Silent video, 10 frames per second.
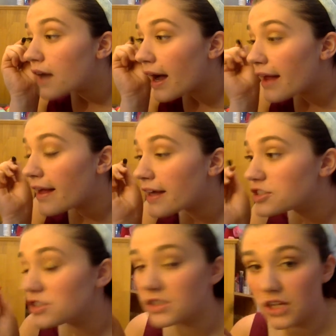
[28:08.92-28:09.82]

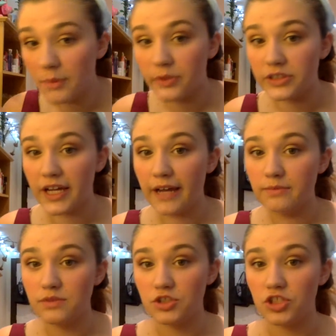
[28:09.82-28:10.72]
eyelashes a couple of
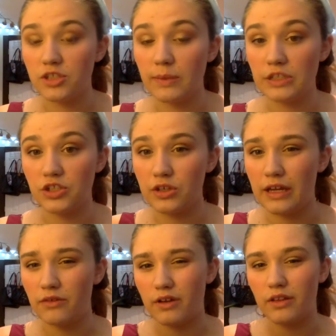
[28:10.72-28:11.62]
times just to make sure you
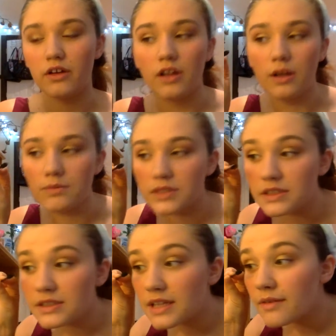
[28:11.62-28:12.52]
get rid of the clumps
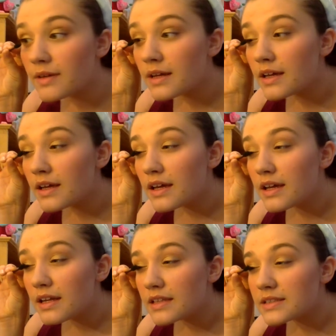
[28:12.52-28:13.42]
and stuff.
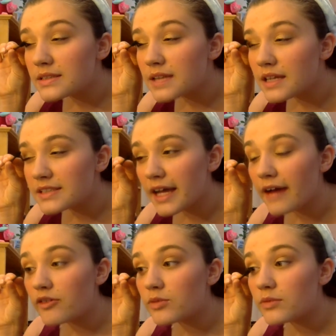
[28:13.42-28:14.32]
And it's nice to
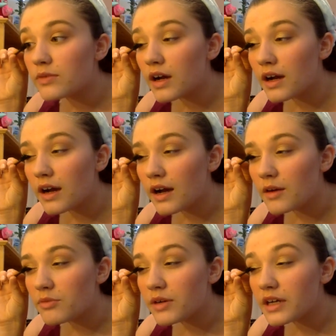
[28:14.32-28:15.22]
have a
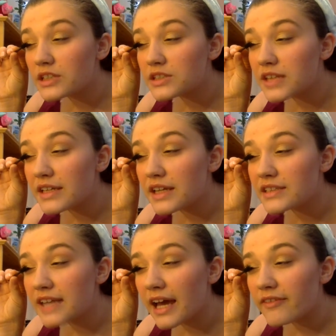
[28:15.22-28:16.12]
brush that
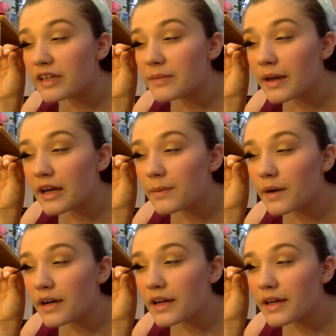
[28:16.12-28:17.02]
doesn't have any makeup
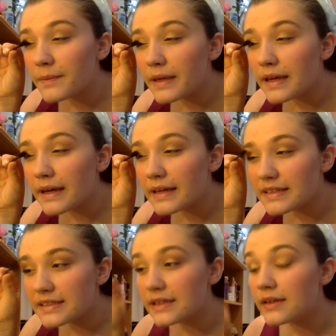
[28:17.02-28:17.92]
on it
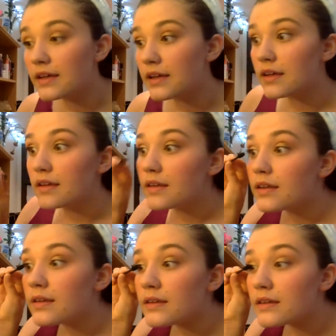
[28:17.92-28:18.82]
because
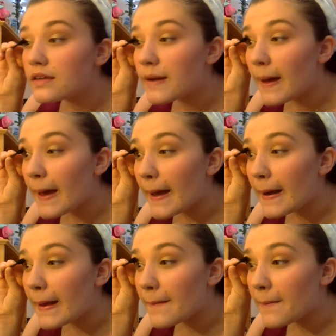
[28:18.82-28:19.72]
you're not
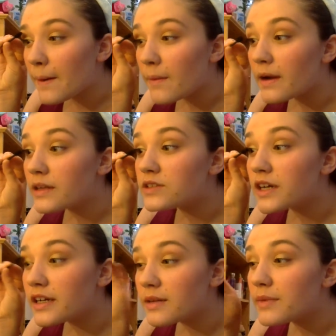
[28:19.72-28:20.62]
adding more while you're
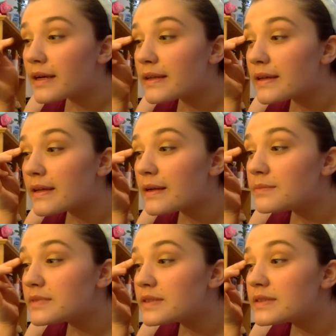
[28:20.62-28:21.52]
trying to break the
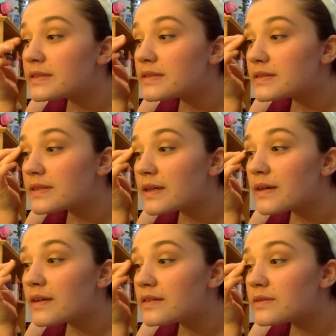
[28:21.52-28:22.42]
clumps,
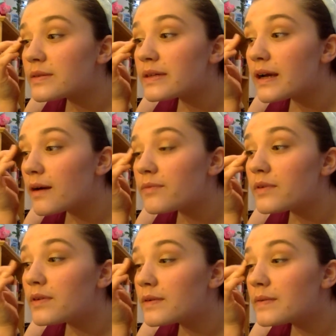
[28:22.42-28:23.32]
so that's really
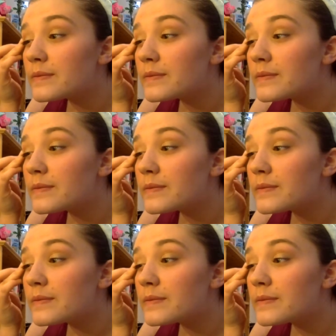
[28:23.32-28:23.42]
helpful.